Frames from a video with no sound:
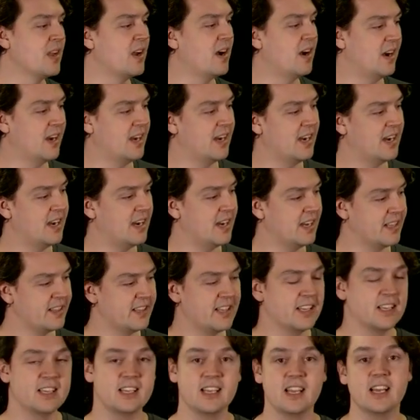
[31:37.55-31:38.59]
I
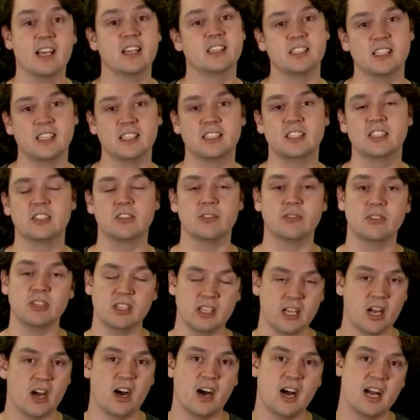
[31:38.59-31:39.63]
think, yeah, selecting a really
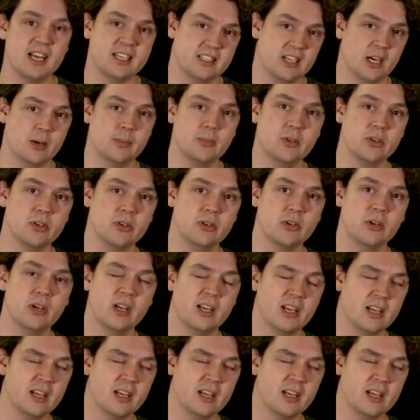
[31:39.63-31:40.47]
high W